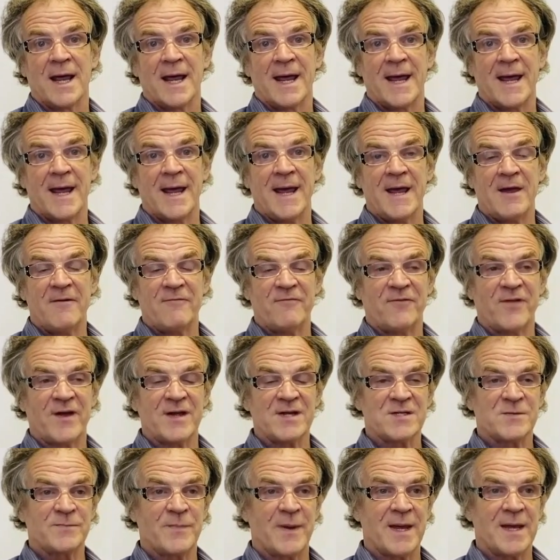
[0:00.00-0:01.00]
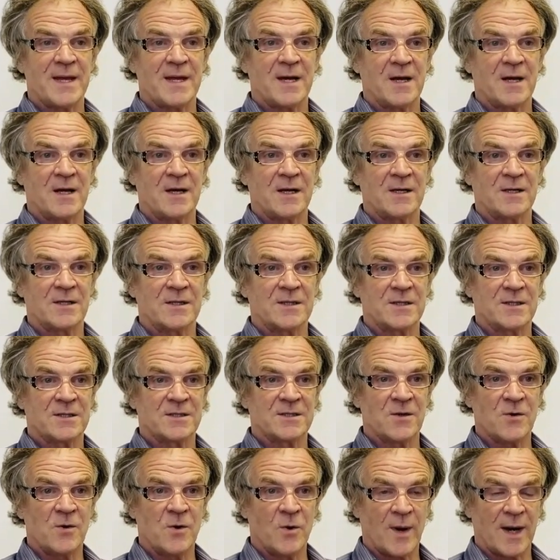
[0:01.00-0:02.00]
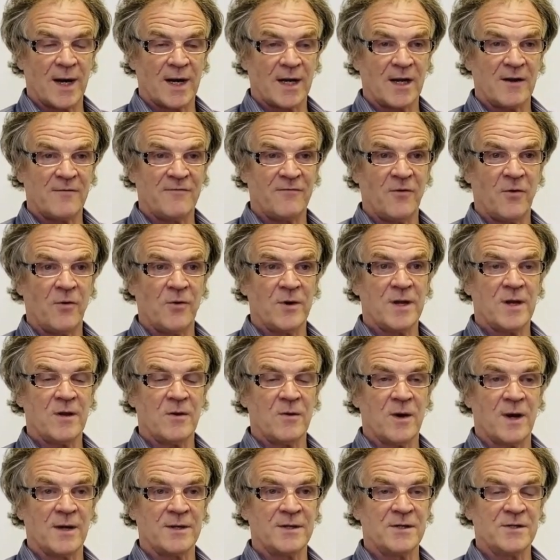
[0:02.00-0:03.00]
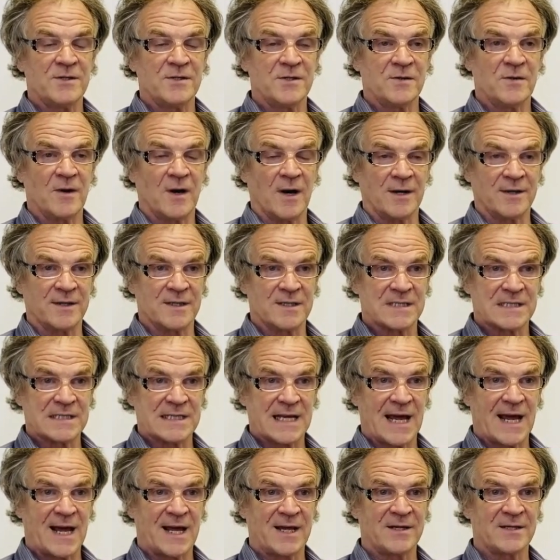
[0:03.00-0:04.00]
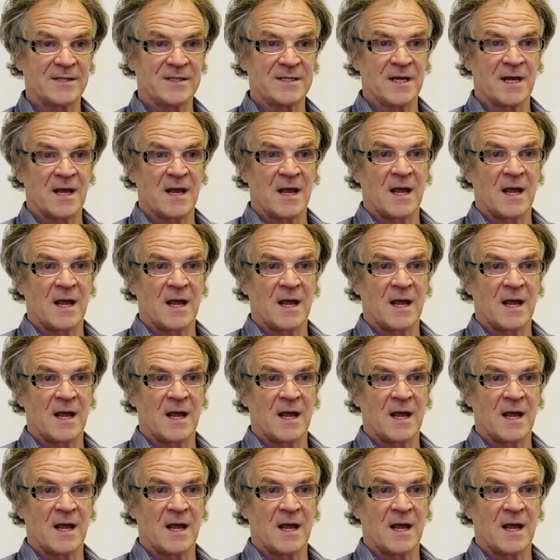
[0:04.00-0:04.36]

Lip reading: if they speak too quickly for you and you do not understand,